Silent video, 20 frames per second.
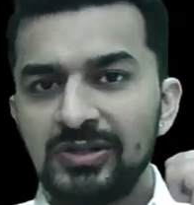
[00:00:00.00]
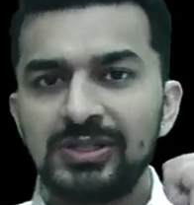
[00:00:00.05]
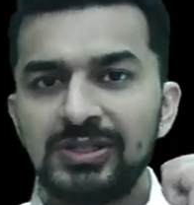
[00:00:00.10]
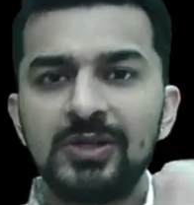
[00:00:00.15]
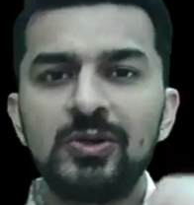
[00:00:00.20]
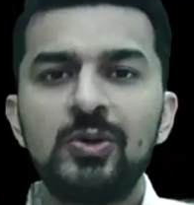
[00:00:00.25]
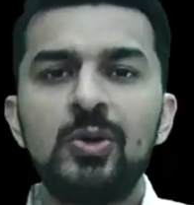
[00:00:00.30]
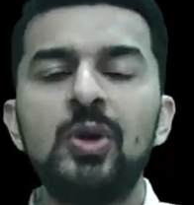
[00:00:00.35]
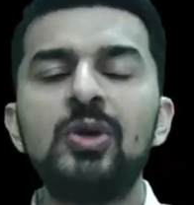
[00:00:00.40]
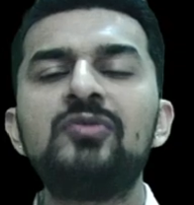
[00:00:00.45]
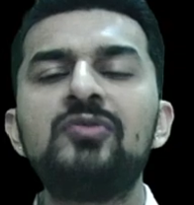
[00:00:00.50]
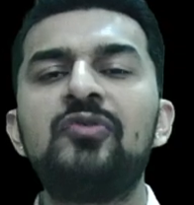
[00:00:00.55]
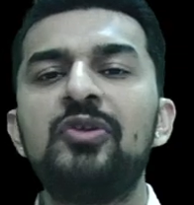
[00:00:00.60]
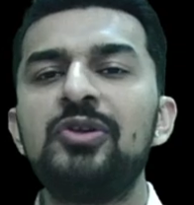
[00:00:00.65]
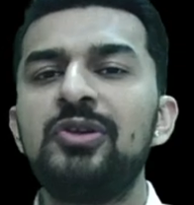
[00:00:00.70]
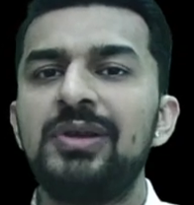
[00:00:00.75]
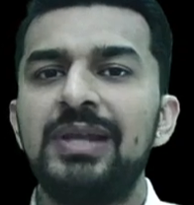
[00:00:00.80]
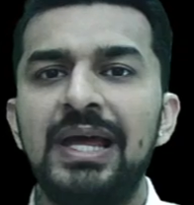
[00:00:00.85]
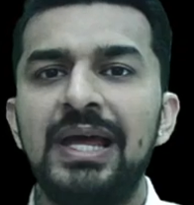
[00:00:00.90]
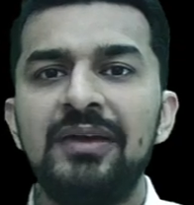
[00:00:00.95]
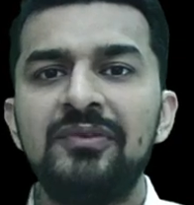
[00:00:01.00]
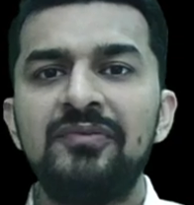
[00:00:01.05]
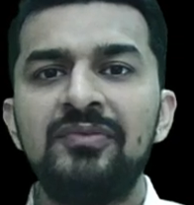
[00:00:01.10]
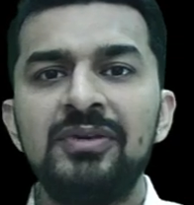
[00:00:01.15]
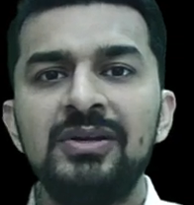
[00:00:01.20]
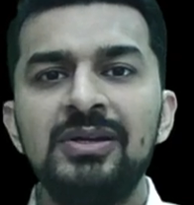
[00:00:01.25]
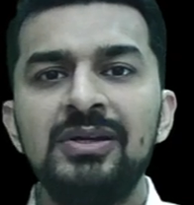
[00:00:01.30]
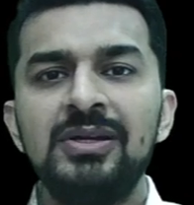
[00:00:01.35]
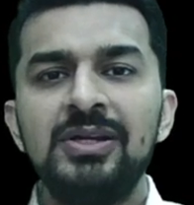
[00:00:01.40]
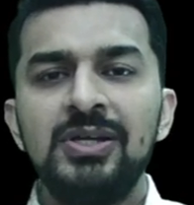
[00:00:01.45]
have that goal for your life,
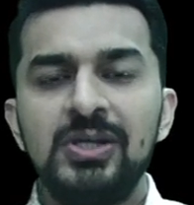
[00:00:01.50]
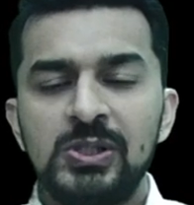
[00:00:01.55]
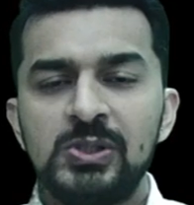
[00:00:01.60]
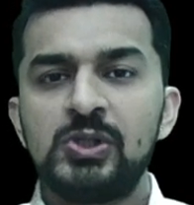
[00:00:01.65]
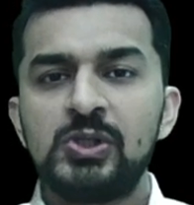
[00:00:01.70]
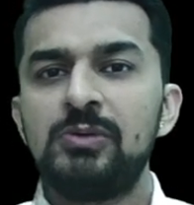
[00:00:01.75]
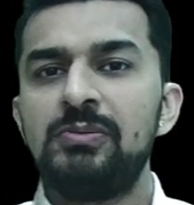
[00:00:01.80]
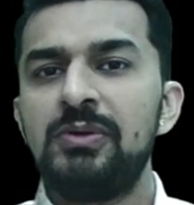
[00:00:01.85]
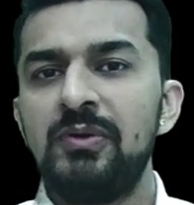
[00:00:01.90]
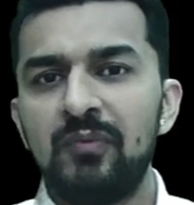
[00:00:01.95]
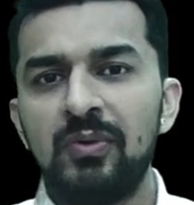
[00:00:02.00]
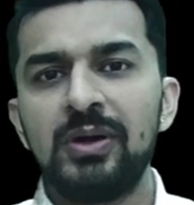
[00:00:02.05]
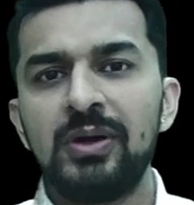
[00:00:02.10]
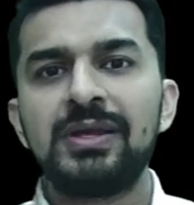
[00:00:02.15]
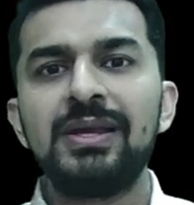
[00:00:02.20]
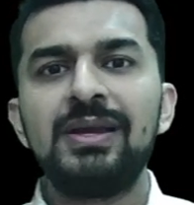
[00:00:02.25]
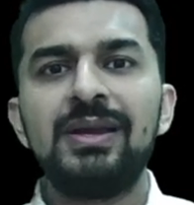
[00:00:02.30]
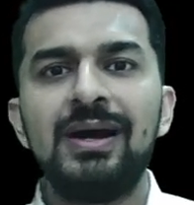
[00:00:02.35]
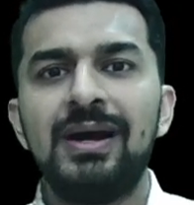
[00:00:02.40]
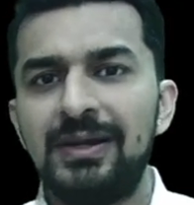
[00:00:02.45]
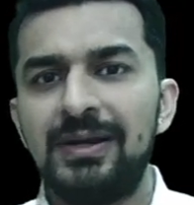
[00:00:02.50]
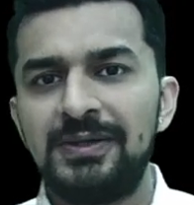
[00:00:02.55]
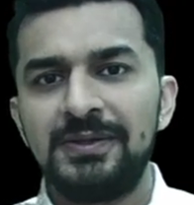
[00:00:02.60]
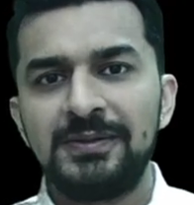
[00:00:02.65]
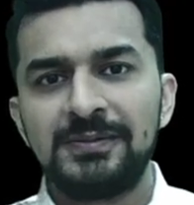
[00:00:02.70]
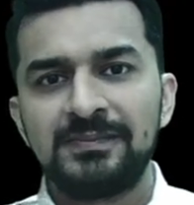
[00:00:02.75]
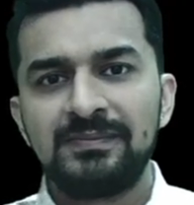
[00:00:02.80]
you'll be working hard.